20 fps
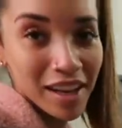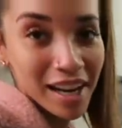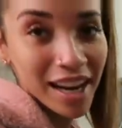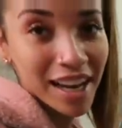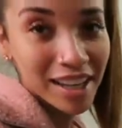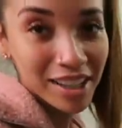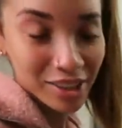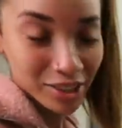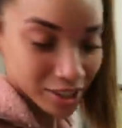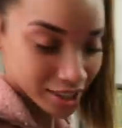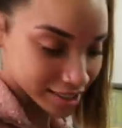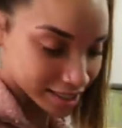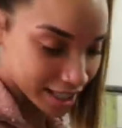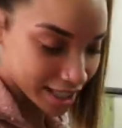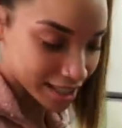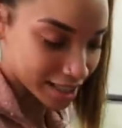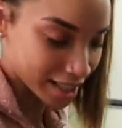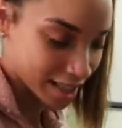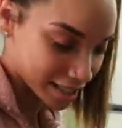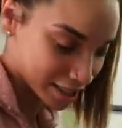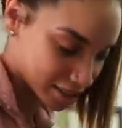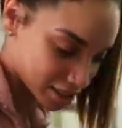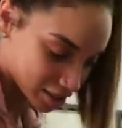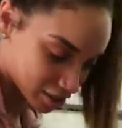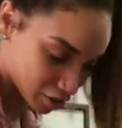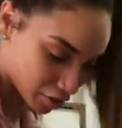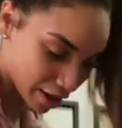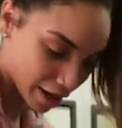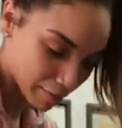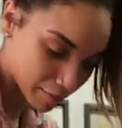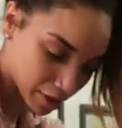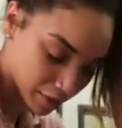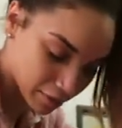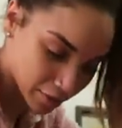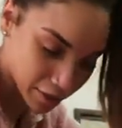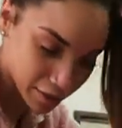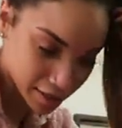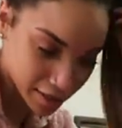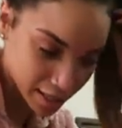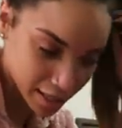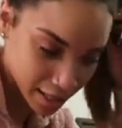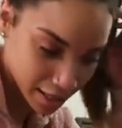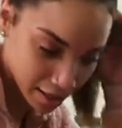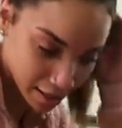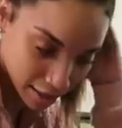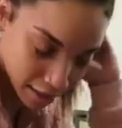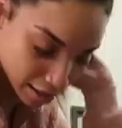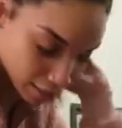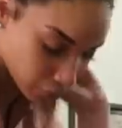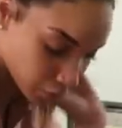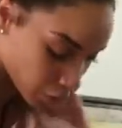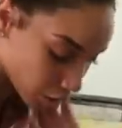than I do, because I kind of just grab the first thing in